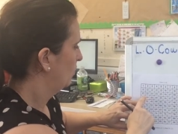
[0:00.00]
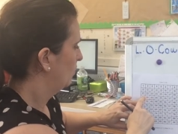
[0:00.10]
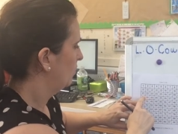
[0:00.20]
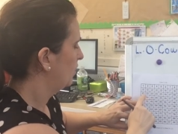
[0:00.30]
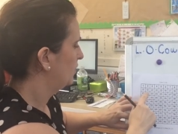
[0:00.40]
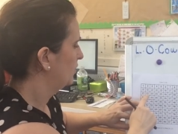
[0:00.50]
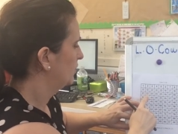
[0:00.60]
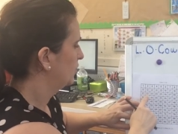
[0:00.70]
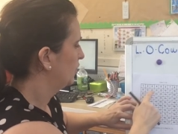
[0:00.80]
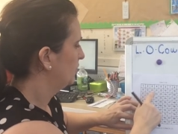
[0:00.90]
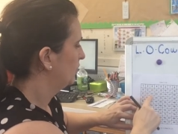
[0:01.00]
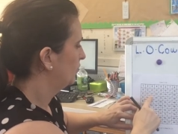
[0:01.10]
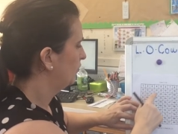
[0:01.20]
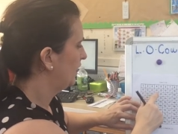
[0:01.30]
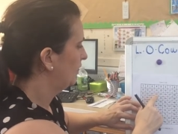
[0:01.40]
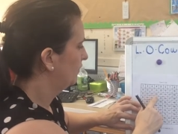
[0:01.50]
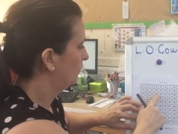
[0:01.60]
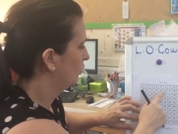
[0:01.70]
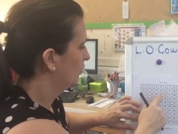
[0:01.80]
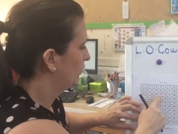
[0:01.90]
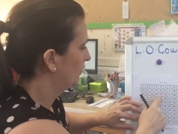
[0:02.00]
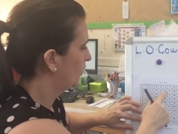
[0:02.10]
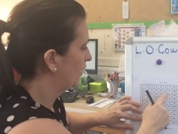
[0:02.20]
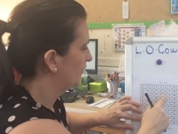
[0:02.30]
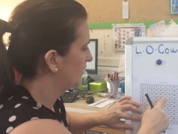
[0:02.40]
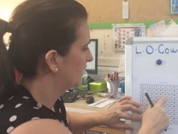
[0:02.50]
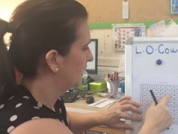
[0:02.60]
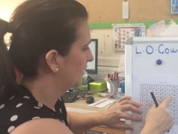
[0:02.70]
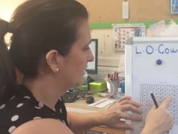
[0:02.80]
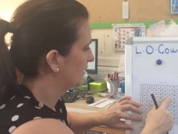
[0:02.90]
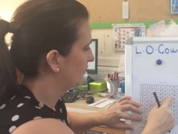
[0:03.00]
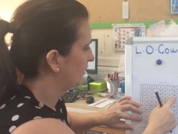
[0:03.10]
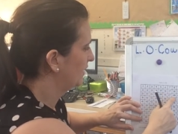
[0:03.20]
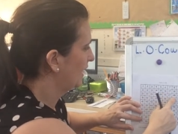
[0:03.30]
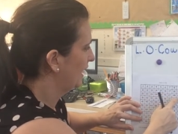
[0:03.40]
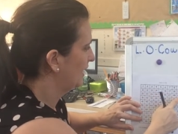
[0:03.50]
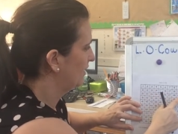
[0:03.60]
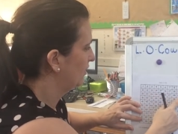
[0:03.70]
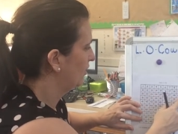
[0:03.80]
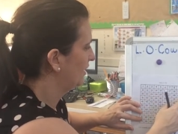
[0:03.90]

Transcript: 1, 2, 3, 4, 5, 6, 7, 8, 9,